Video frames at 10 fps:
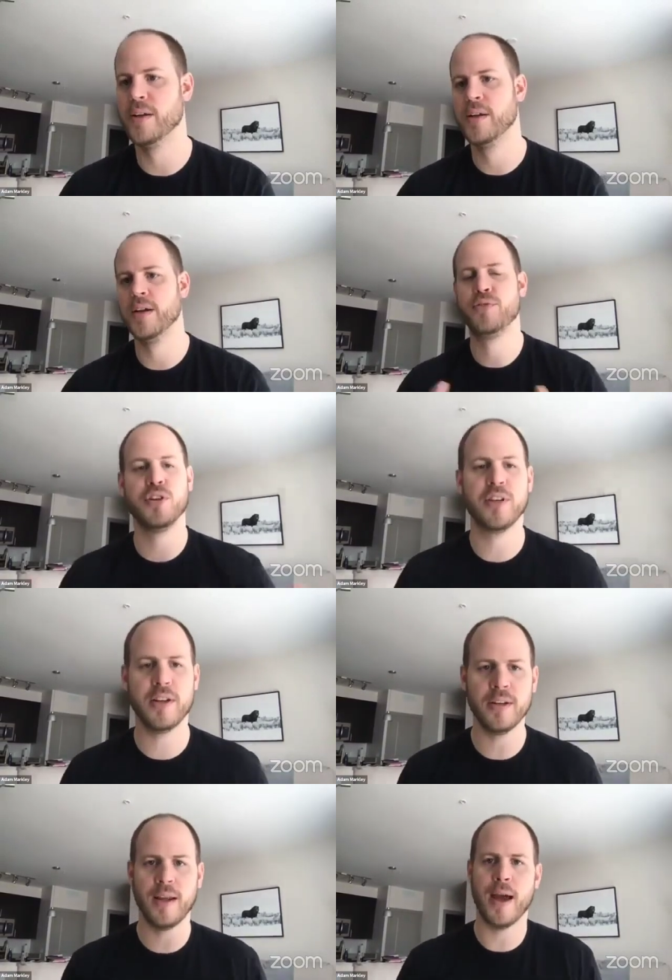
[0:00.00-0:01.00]
If you
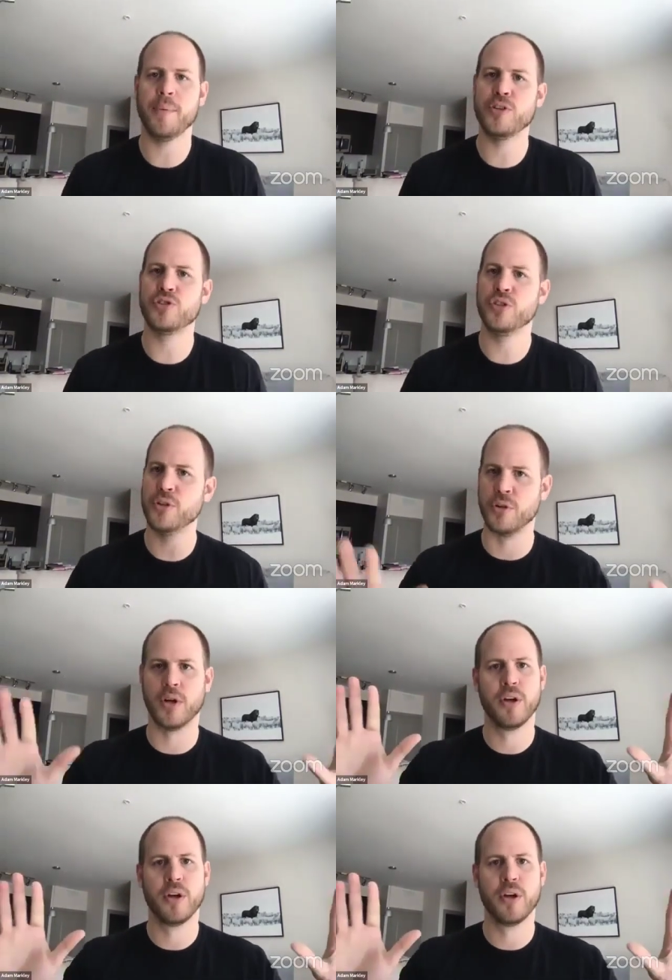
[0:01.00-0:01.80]
didn't, how many did you do?